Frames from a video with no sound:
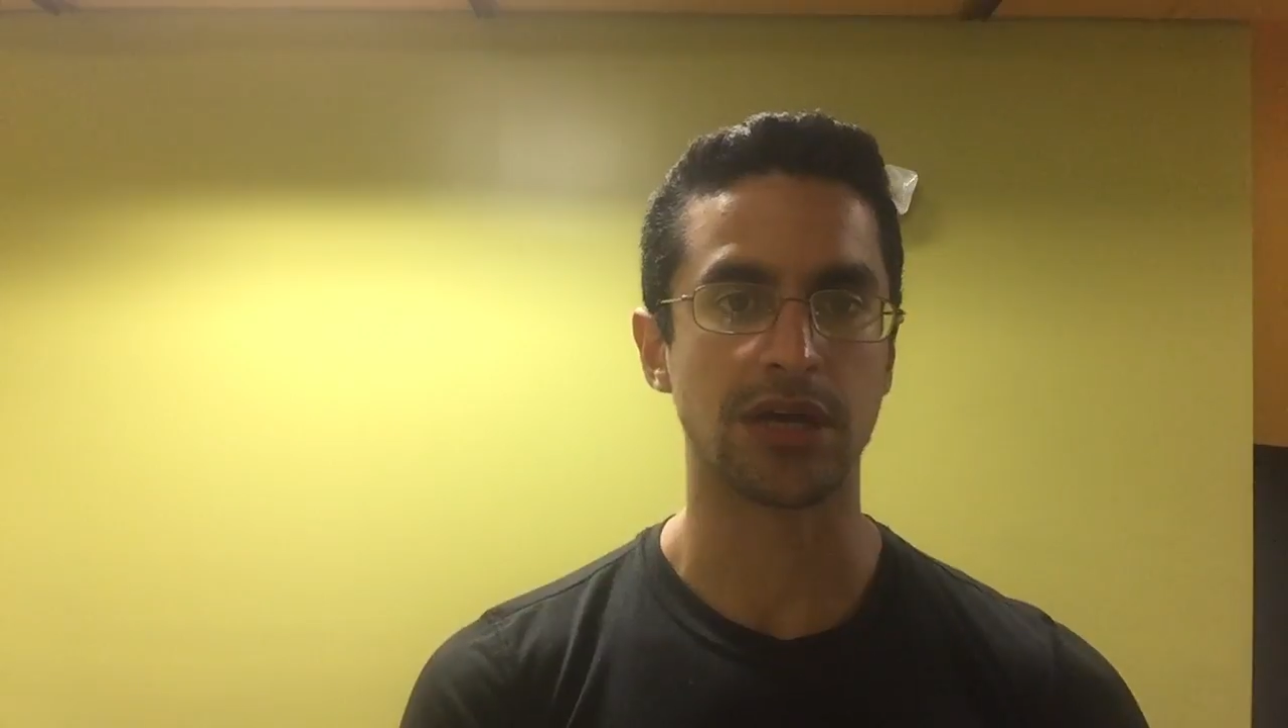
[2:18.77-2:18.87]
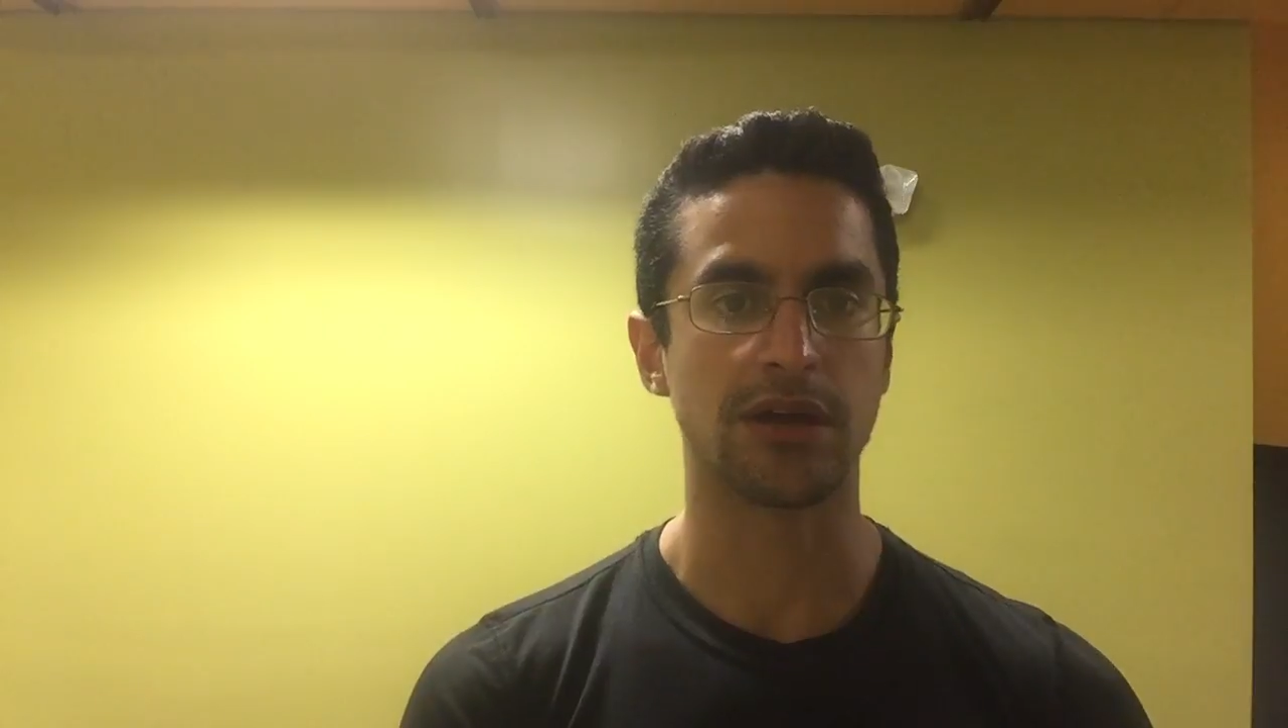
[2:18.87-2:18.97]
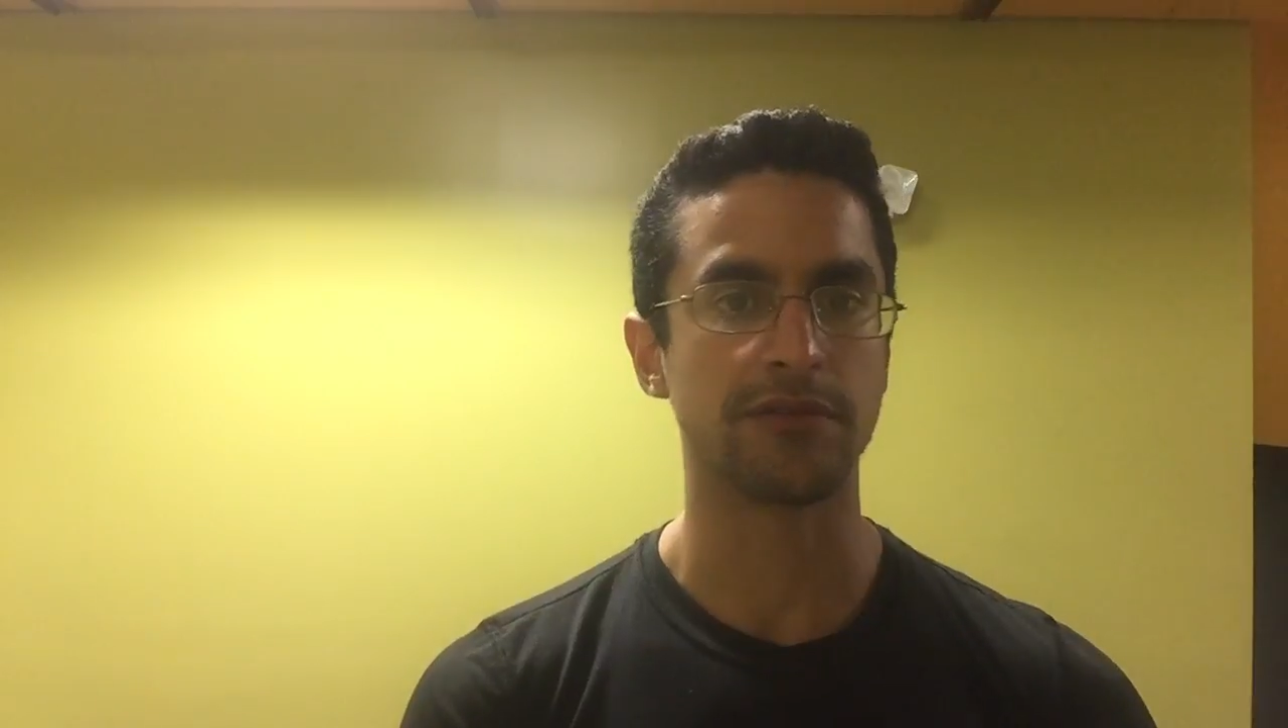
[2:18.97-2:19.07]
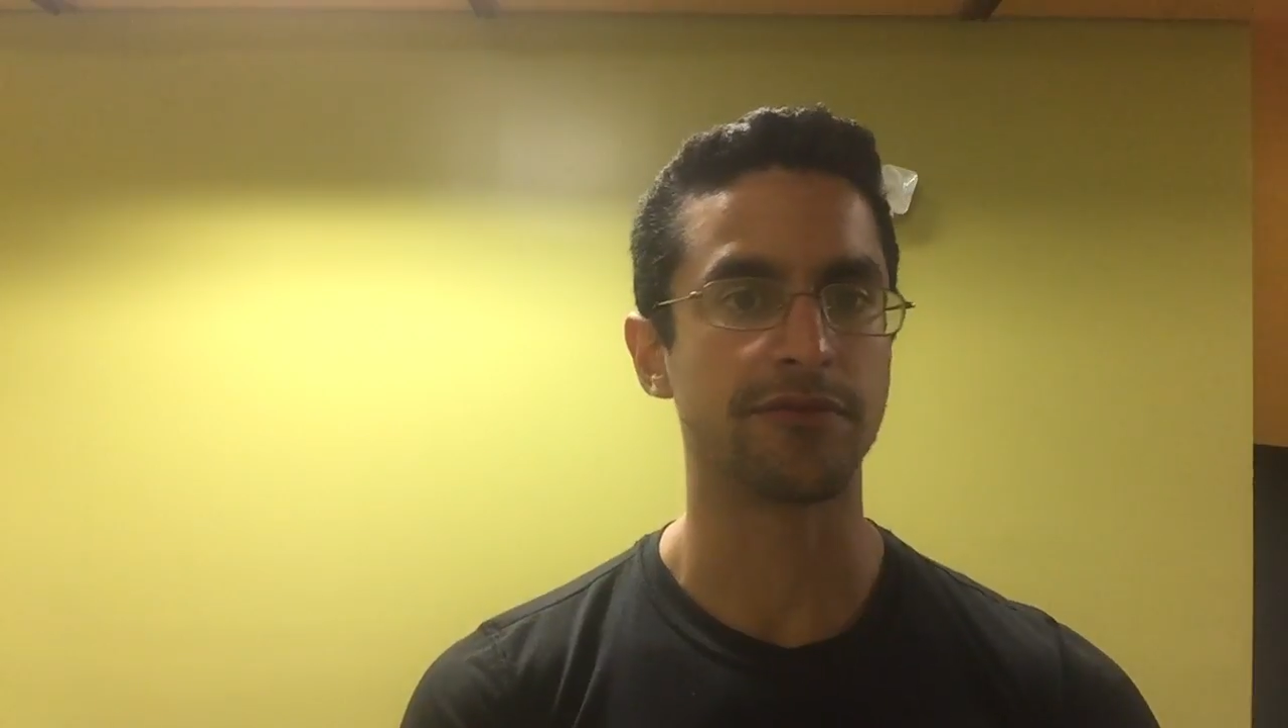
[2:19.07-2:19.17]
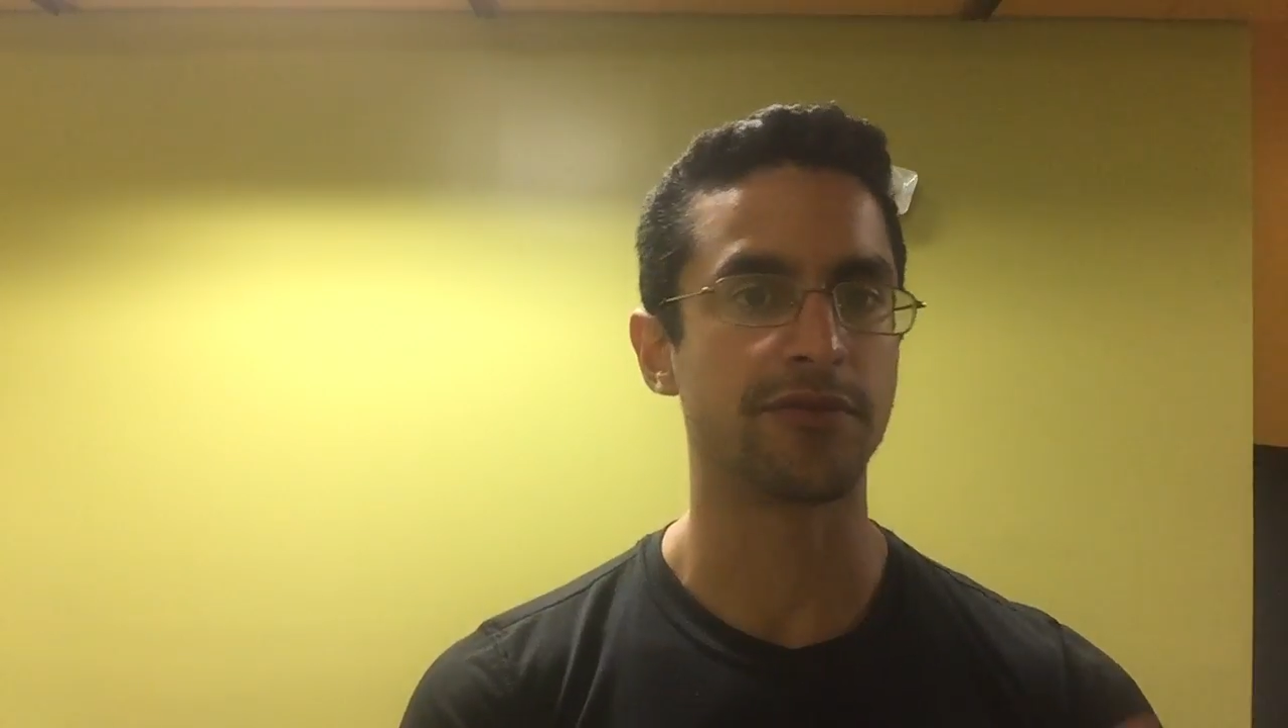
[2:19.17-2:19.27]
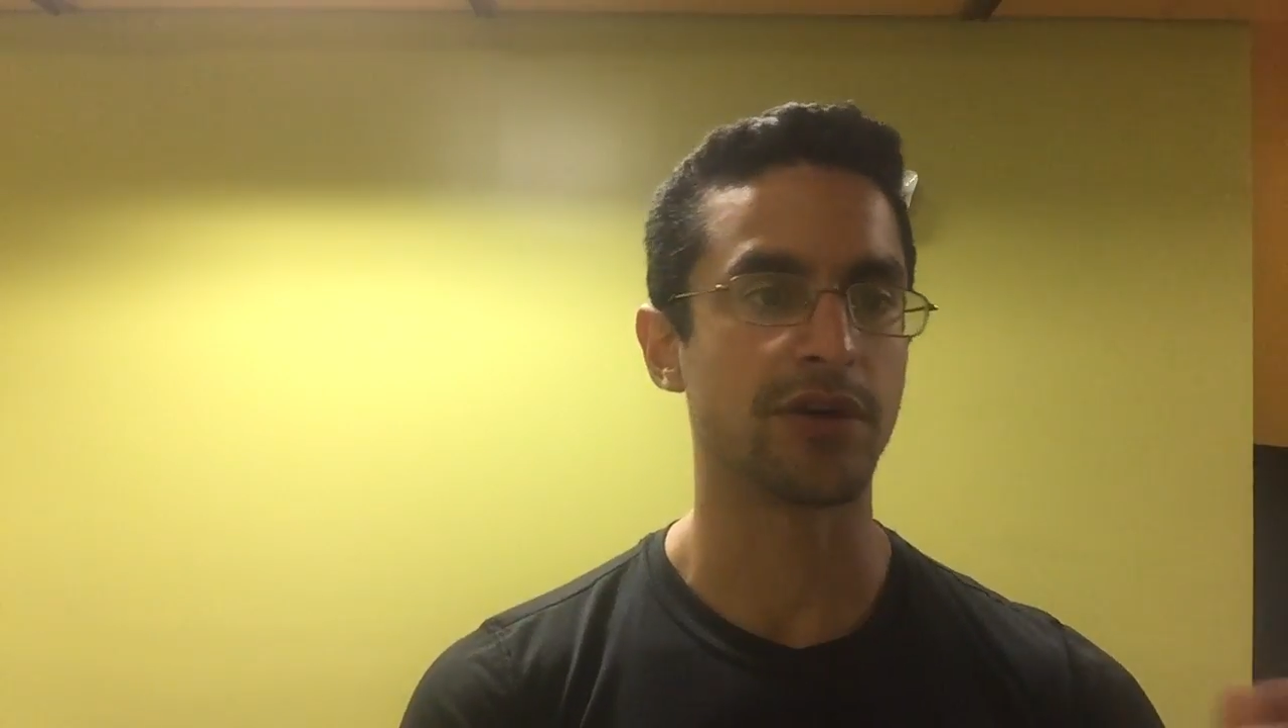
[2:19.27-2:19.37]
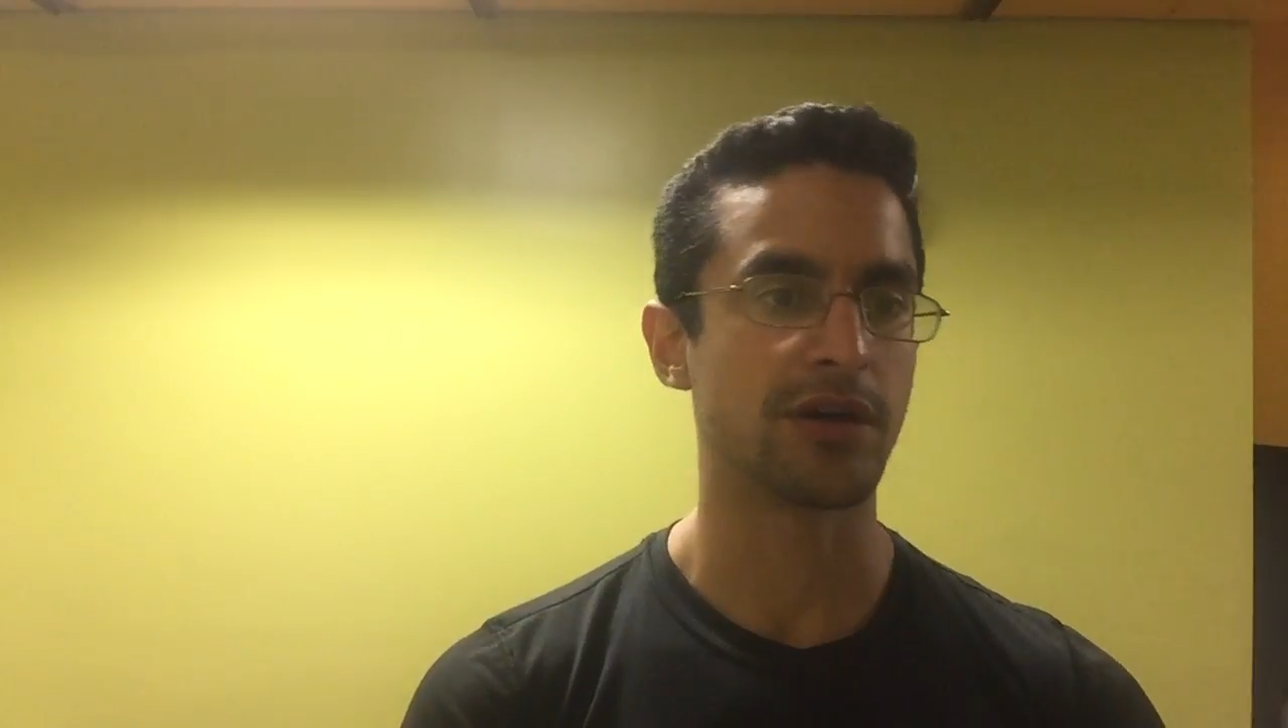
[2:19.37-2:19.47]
of